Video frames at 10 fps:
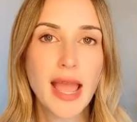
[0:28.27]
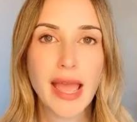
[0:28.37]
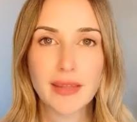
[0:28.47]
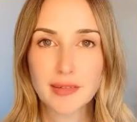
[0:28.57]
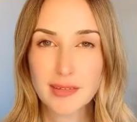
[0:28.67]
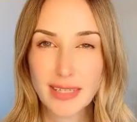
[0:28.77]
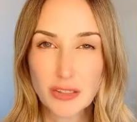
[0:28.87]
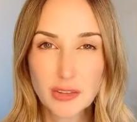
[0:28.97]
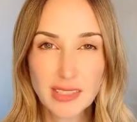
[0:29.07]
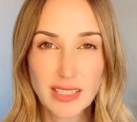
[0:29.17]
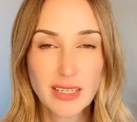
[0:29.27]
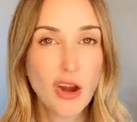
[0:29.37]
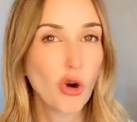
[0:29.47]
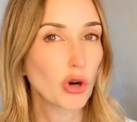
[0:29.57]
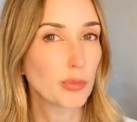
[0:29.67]
as salesy
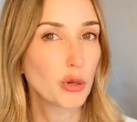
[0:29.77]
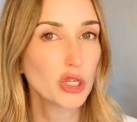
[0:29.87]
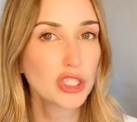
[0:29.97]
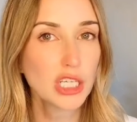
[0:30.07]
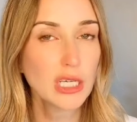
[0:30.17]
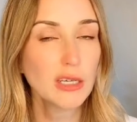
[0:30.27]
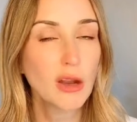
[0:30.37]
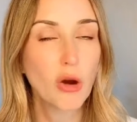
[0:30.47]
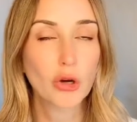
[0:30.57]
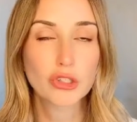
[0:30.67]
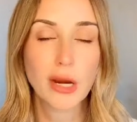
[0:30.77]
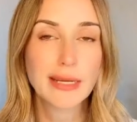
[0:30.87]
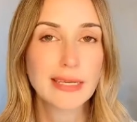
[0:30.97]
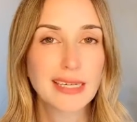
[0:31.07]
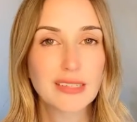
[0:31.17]
or pushy or trying
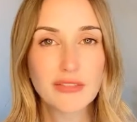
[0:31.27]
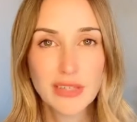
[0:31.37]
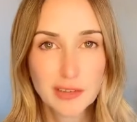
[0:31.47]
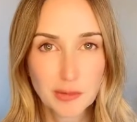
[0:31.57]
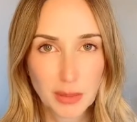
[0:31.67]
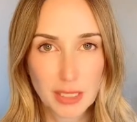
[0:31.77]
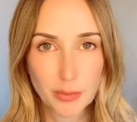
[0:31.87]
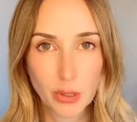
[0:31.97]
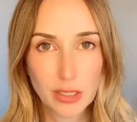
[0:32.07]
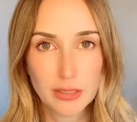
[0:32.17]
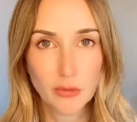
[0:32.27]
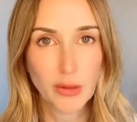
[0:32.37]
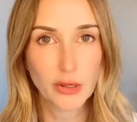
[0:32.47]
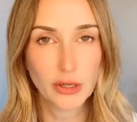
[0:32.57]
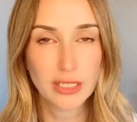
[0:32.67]
to convince people when
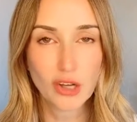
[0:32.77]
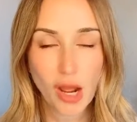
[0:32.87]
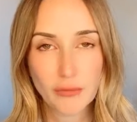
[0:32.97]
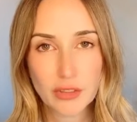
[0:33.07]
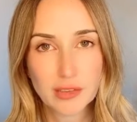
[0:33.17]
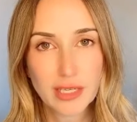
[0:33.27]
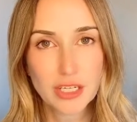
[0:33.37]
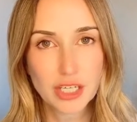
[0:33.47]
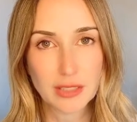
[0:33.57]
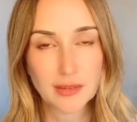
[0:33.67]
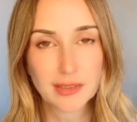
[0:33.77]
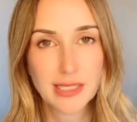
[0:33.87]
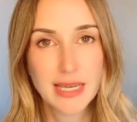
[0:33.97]
they're in conversations.